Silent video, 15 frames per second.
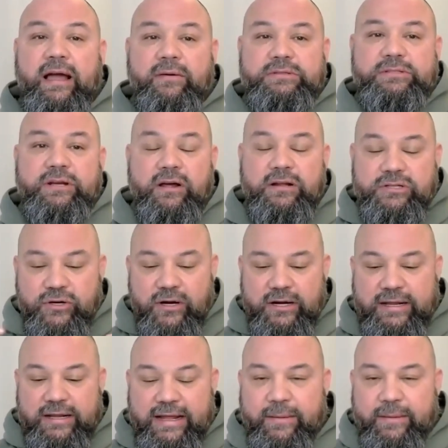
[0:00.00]
I was not trying
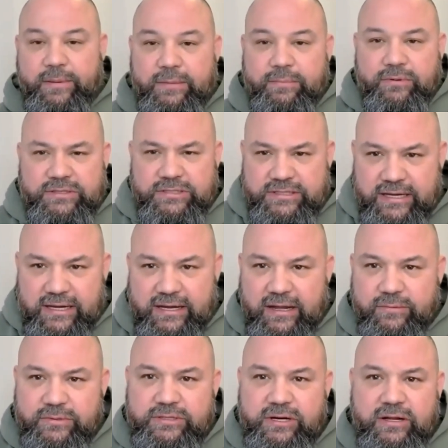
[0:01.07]
to get people sick.
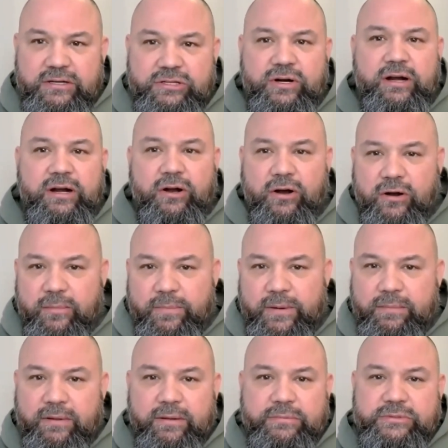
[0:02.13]
I was not trying to hurt
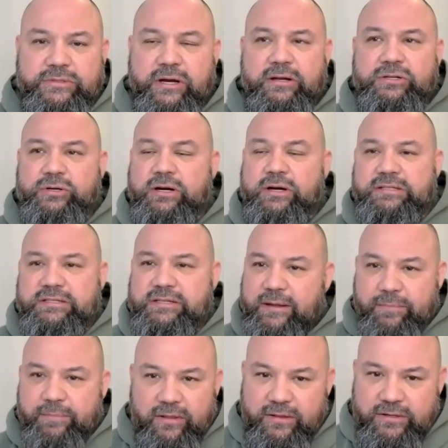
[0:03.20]
people. I was not trying to
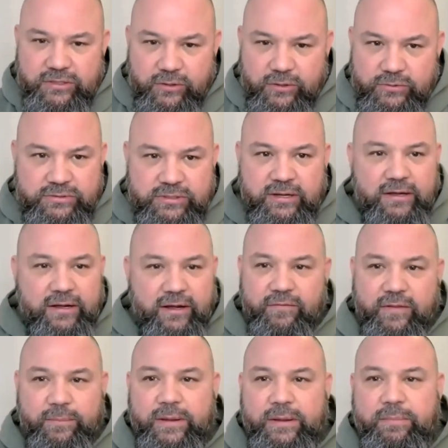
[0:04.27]
step on the toes of
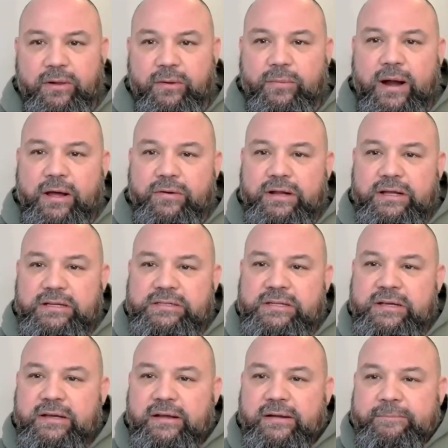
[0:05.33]
the people around us.